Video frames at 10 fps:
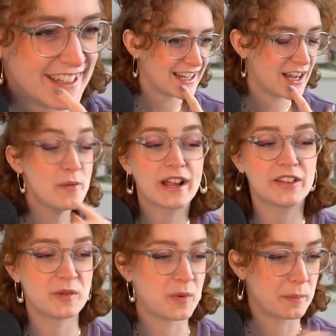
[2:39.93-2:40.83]
Oh my God,
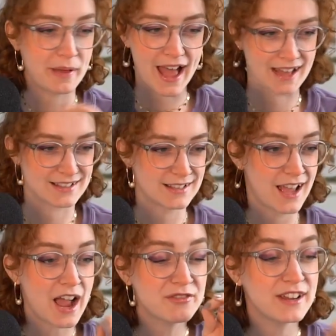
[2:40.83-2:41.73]
the boar, pass.
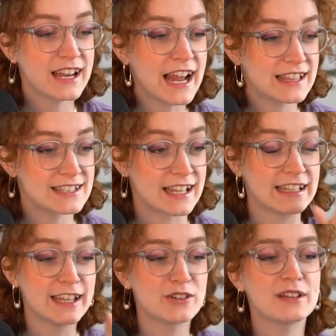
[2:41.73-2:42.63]
I fucking hate this thing.
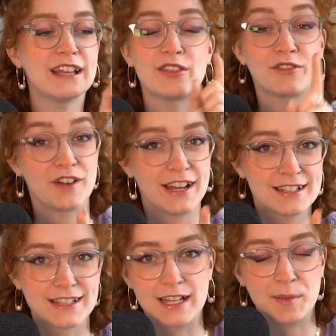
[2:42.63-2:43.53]
Literally, the
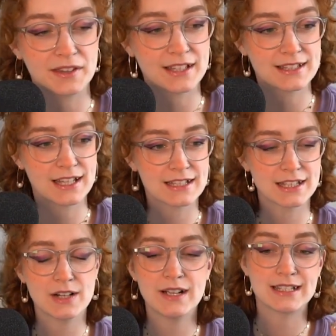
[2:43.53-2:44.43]
funniest thing about these things
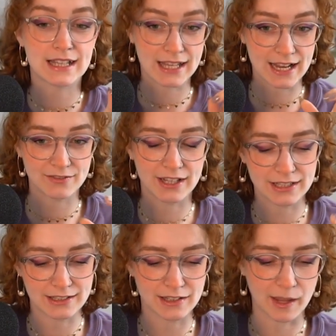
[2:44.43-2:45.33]
though is that they have like a
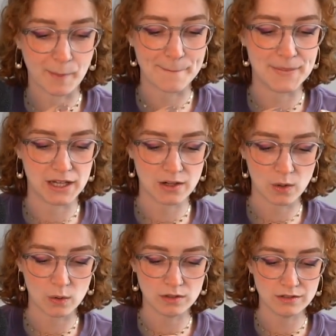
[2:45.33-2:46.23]
little like
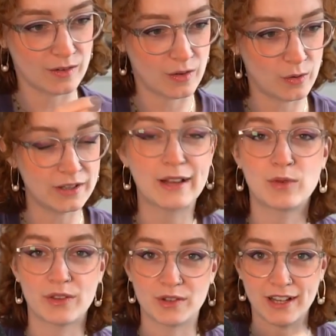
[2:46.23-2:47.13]
butthole, like
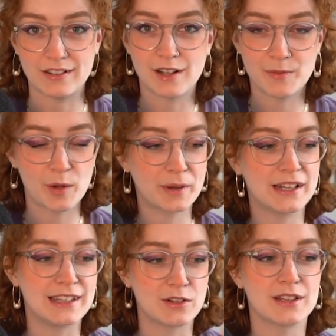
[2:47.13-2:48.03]
where their tail comes out, but
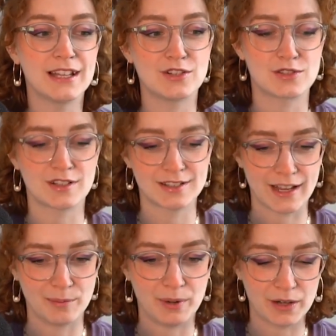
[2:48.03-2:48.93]
it literally just looks
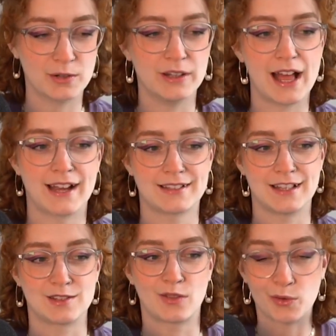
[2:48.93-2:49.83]
like butthole
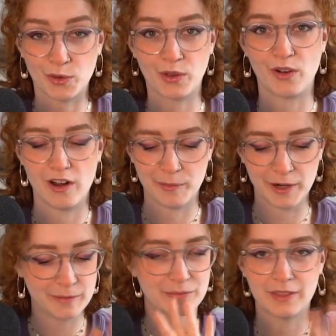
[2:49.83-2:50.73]
access through their
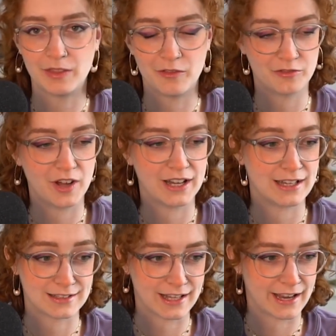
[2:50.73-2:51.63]
armor. The funniest thing